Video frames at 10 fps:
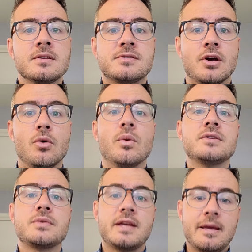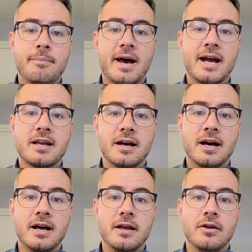So once we came back,
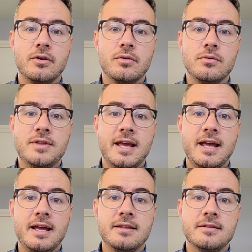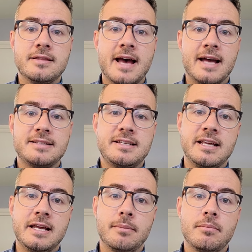that
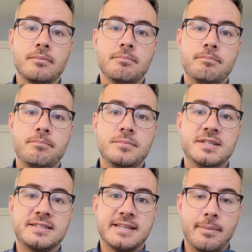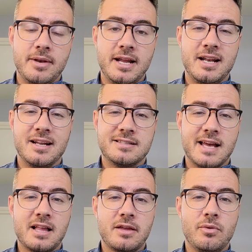team disseminated
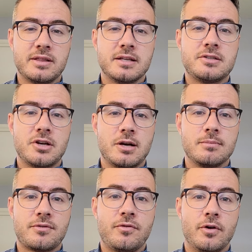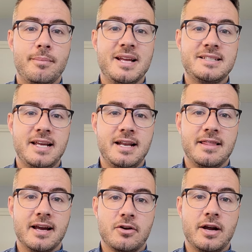exactly what the terms for maintaining
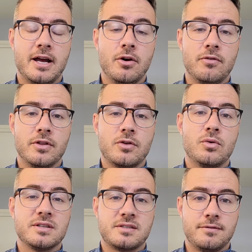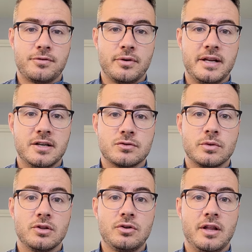that grant over the course of 3 years
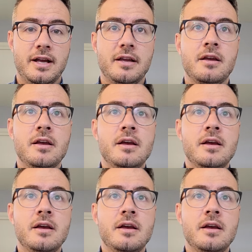would look like.